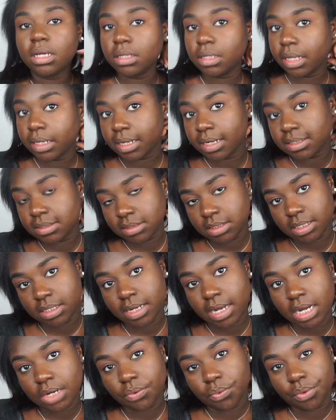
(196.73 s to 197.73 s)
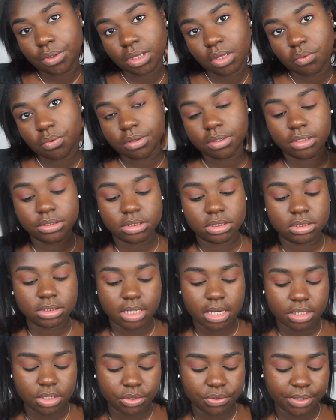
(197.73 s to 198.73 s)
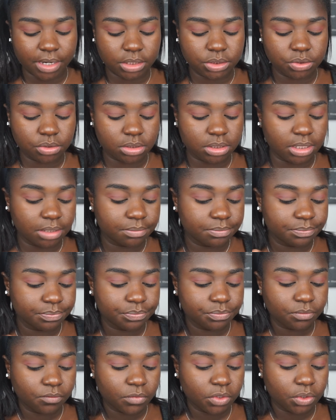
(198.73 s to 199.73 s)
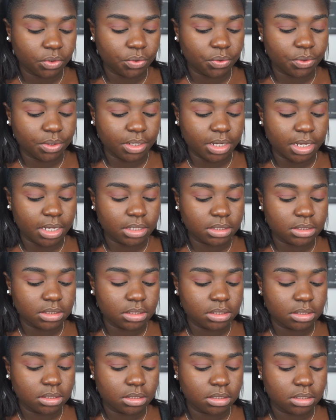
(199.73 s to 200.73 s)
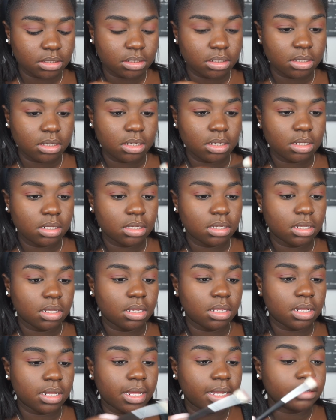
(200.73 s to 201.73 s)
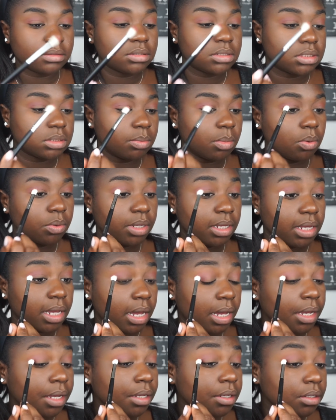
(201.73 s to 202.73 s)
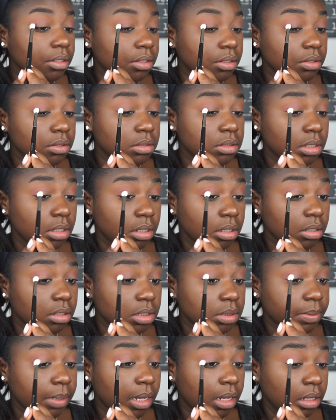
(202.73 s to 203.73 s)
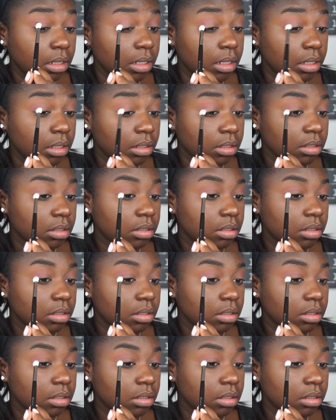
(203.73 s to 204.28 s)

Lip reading: And like I said, I really wanna just kind of gradually create that smoky eye using this palette.